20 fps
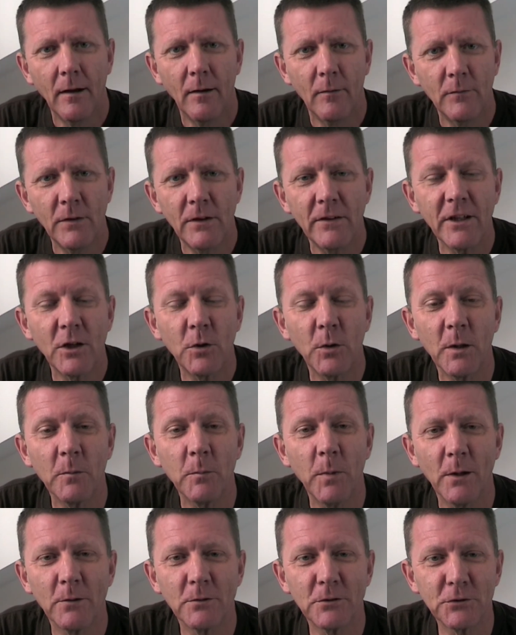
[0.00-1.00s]
Very quick
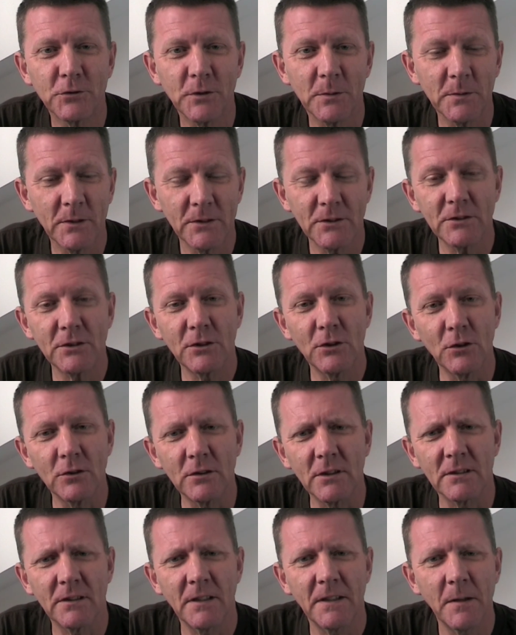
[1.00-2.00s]
postscript. I just
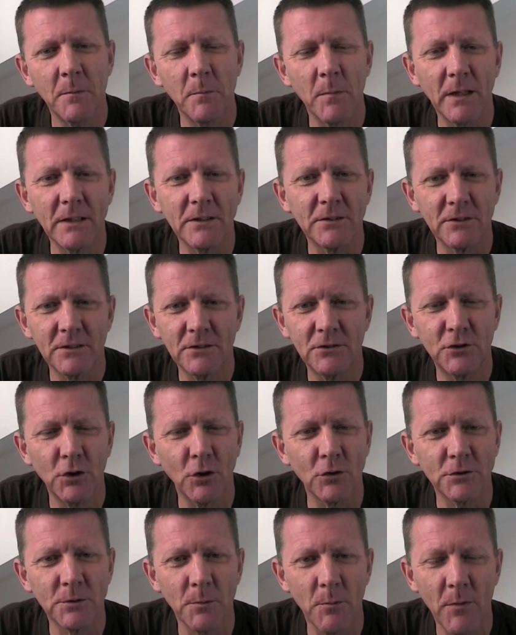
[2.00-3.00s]
looked because I did
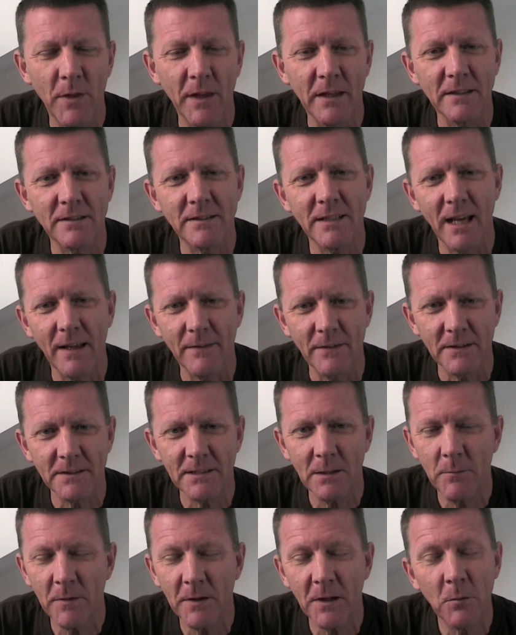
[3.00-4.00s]
jot some things down. There's
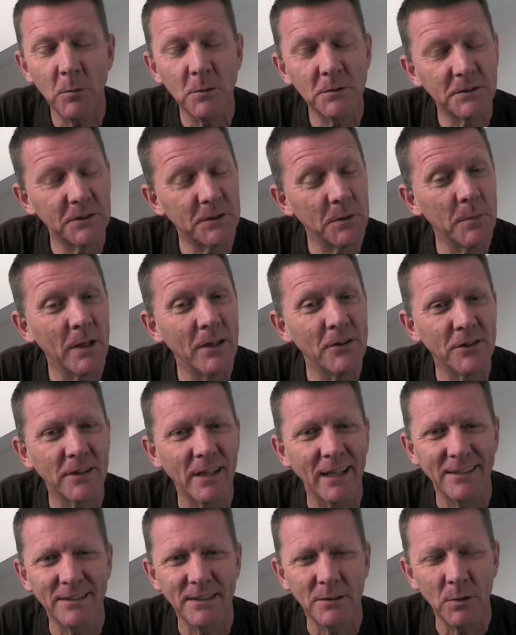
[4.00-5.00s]
something I wanted to mention,
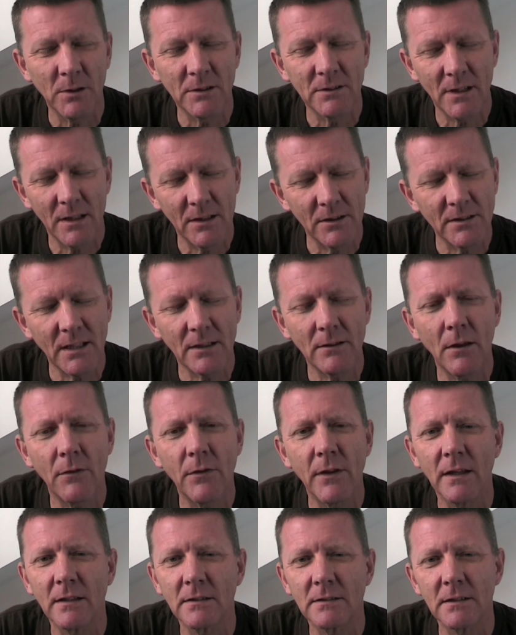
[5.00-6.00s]
actually, one of those other
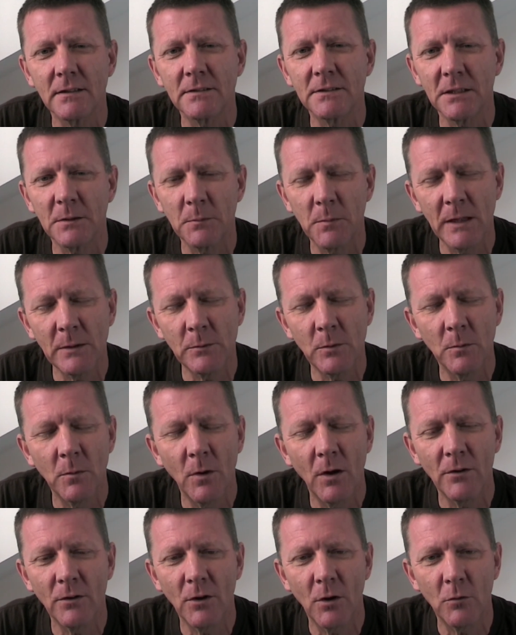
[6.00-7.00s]
things that people
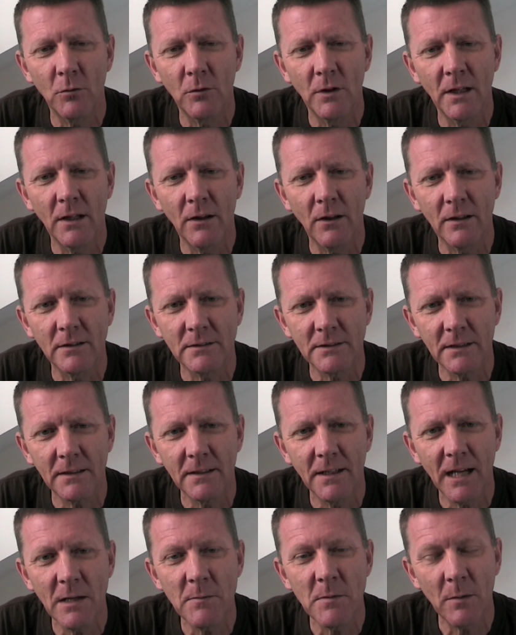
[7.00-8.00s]
might not realise that
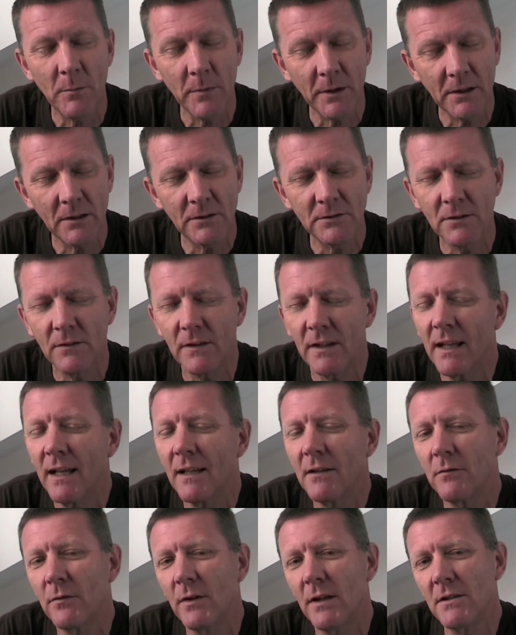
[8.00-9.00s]
came up because of the
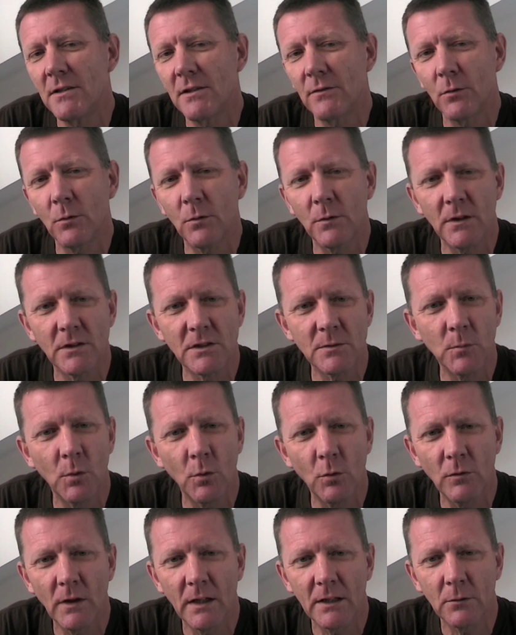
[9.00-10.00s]
advent of all the
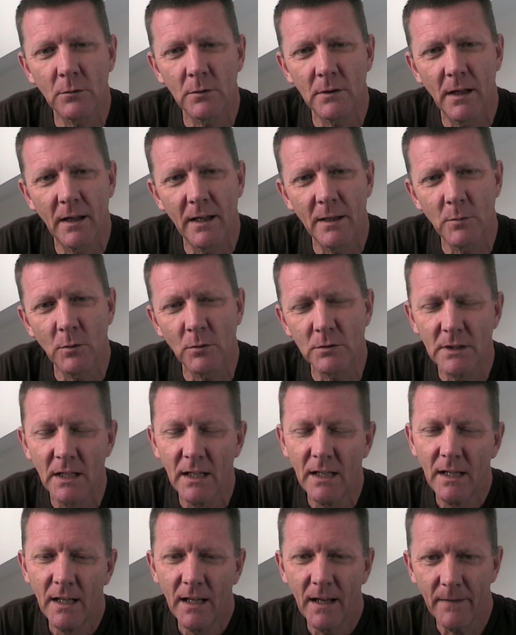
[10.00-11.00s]
small record labels
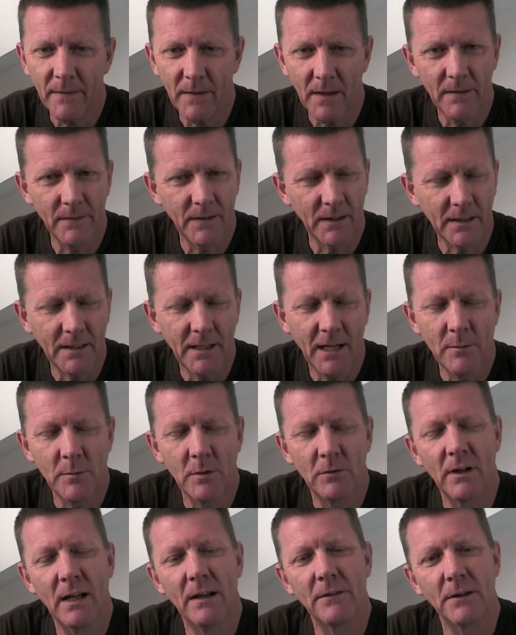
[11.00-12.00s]
and that came
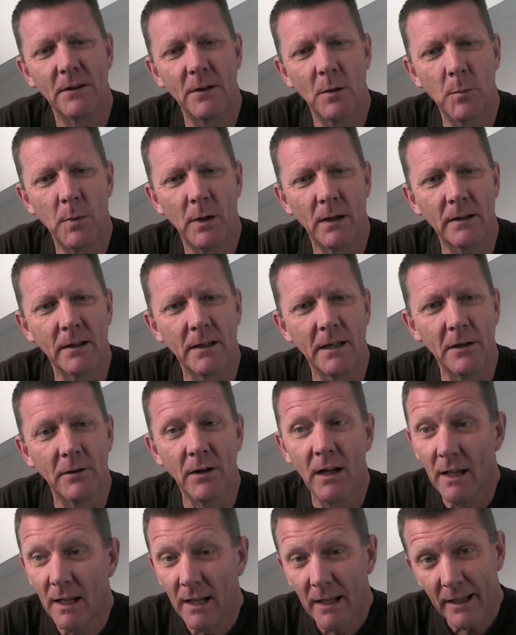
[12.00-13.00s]
around at the punk
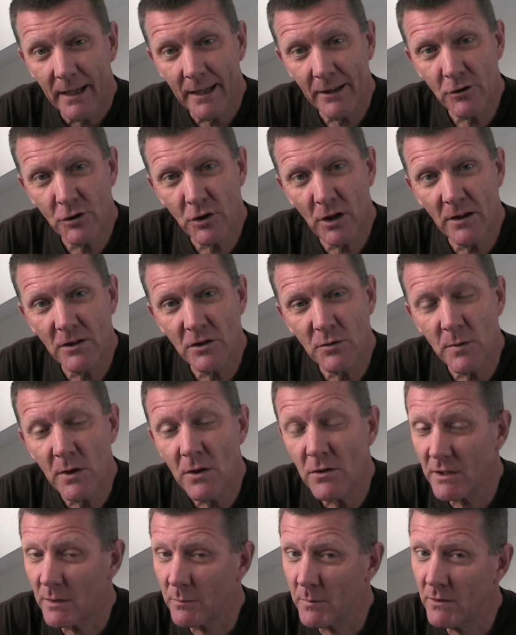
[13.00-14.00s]
era. It changed
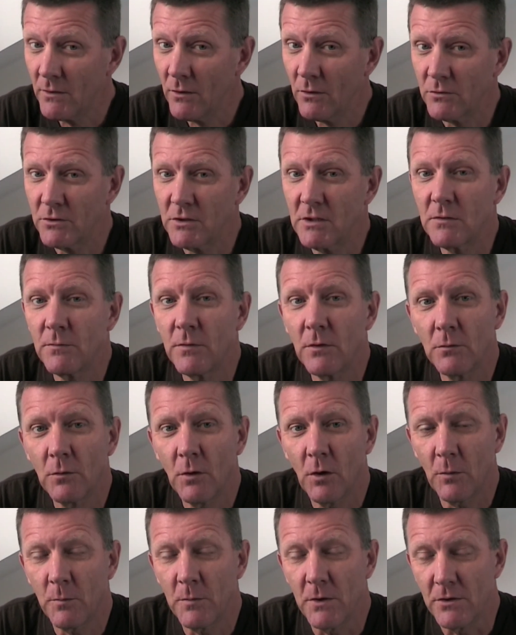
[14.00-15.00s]
music, but not just for
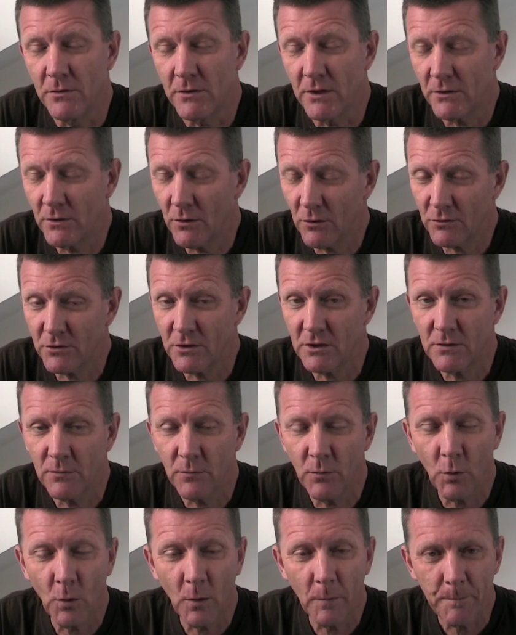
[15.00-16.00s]
rock music, not just
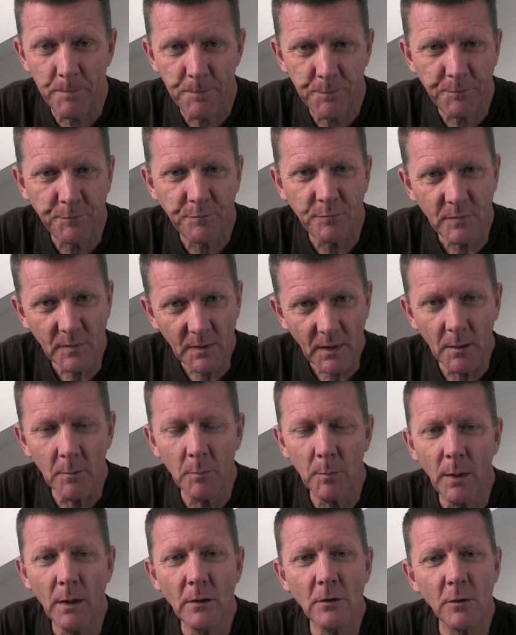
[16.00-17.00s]
for
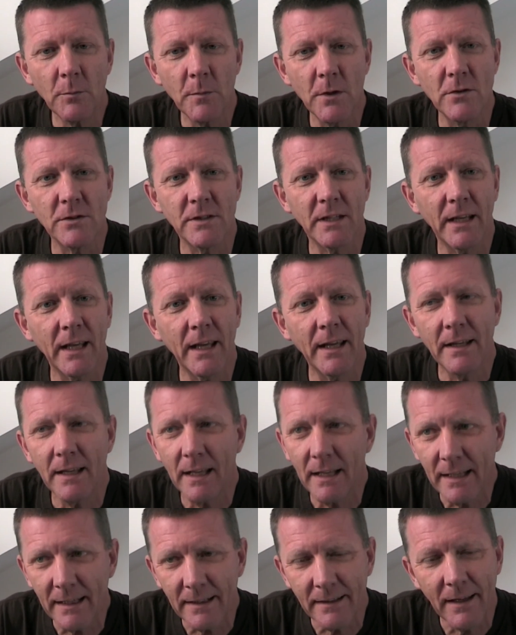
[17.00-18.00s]
punk music. It
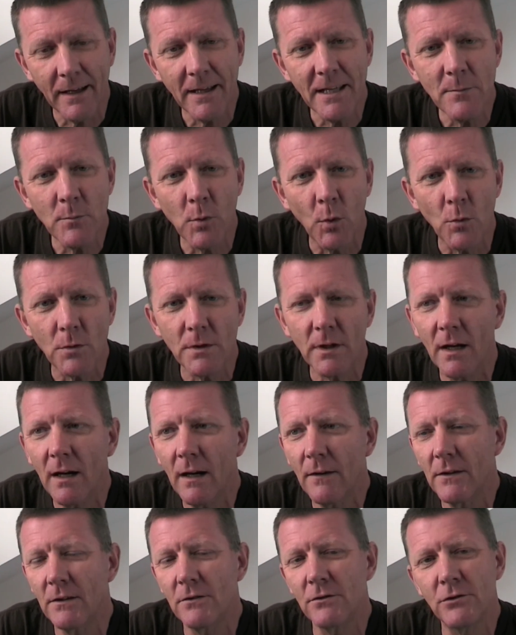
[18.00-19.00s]
enabled
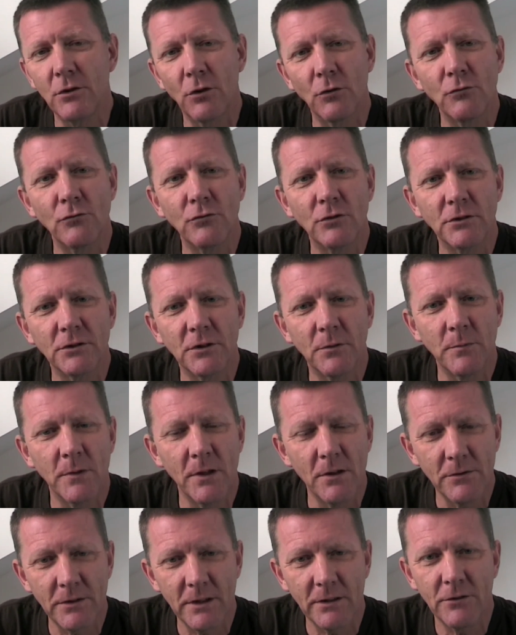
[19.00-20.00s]
other genres of
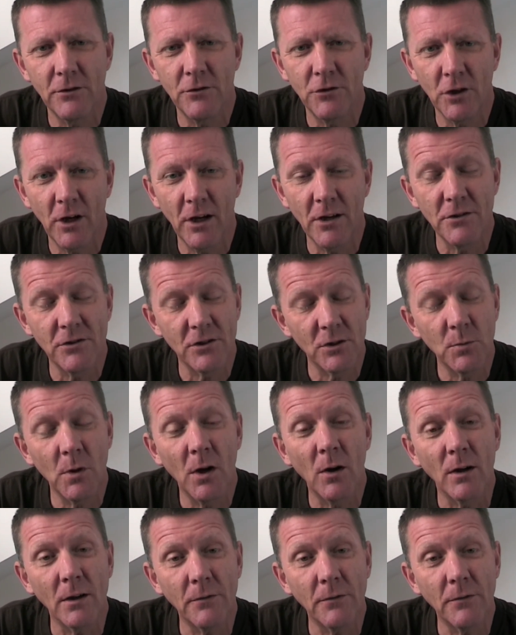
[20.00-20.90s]
music to change as well.